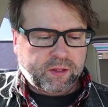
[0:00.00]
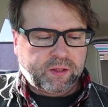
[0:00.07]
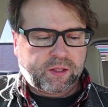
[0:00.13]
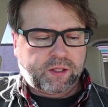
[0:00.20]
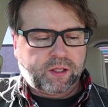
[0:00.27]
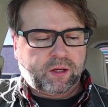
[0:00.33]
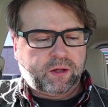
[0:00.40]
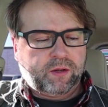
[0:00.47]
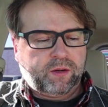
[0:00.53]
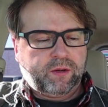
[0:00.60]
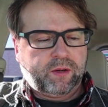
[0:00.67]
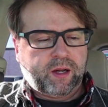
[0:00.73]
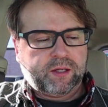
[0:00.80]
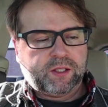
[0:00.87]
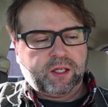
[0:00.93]

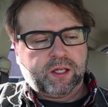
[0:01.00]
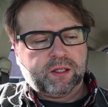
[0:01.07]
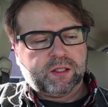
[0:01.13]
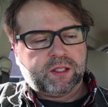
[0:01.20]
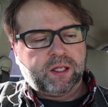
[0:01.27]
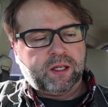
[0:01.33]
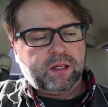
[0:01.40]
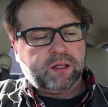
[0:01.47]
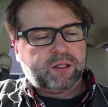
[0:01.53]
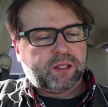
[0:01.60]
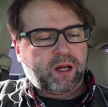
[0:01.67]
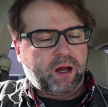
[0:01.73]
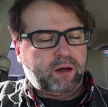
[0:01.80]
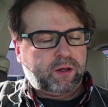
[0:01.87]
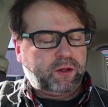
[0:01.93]
So as you can see, it's
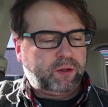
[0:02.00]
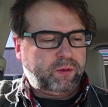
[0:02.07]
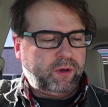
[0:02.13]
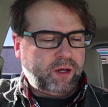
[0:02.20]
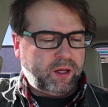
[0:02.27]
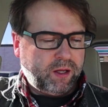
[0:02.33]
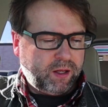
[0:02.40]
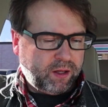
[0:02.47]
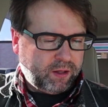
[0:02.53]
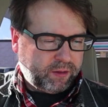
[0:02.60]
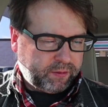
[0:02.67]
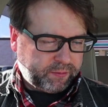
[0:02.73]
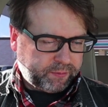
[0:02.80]
got three